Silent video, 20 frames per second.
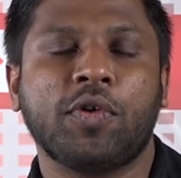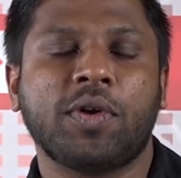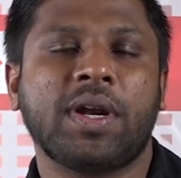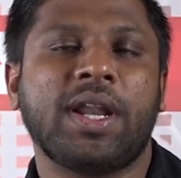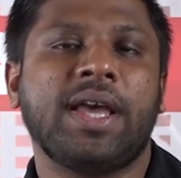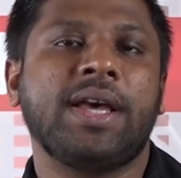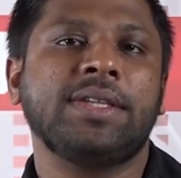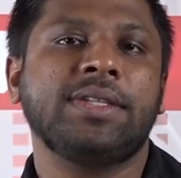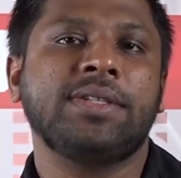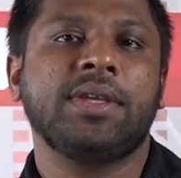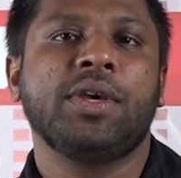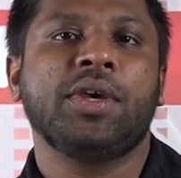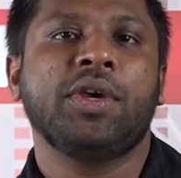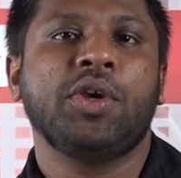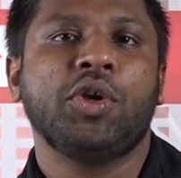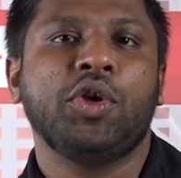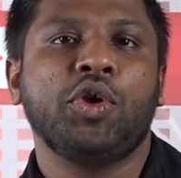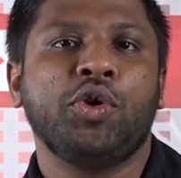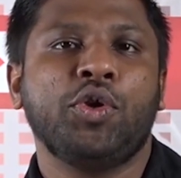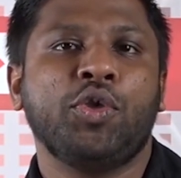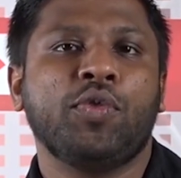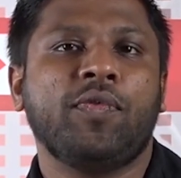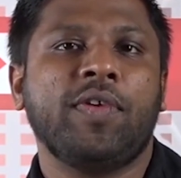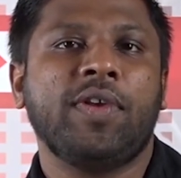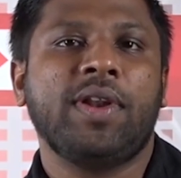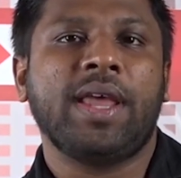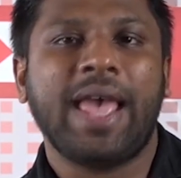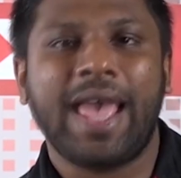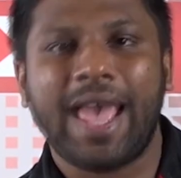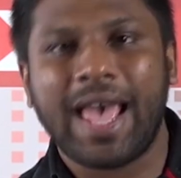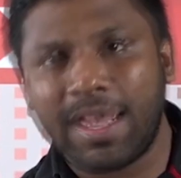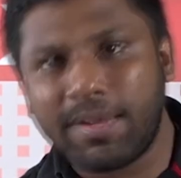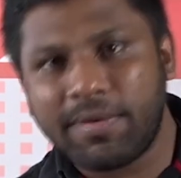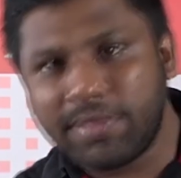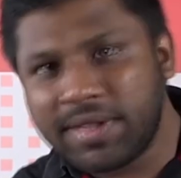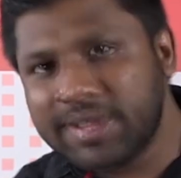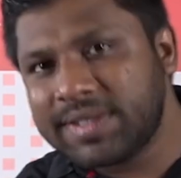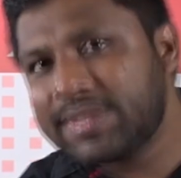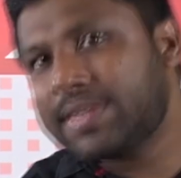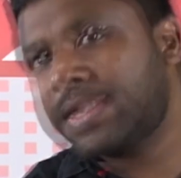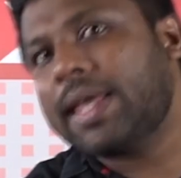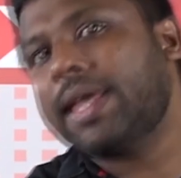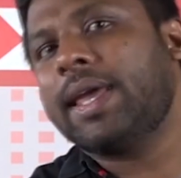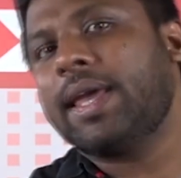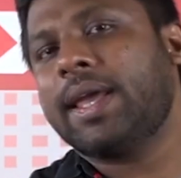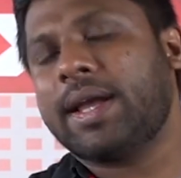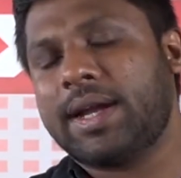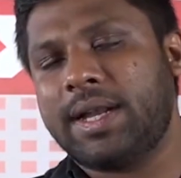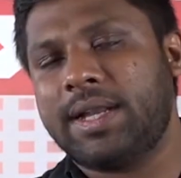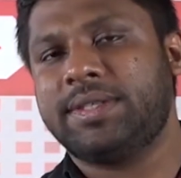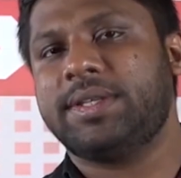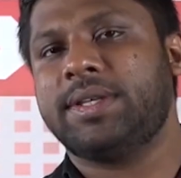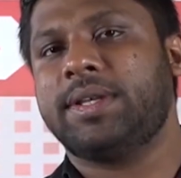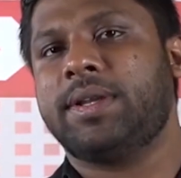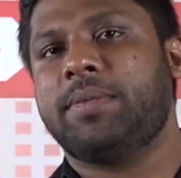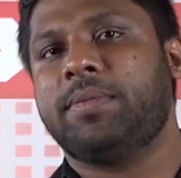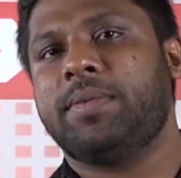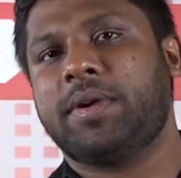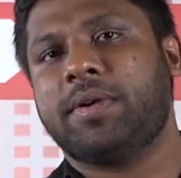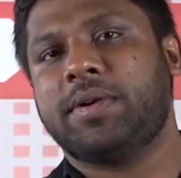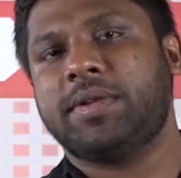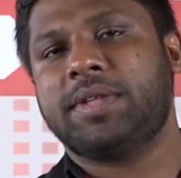4 class, you will have this thinking culture,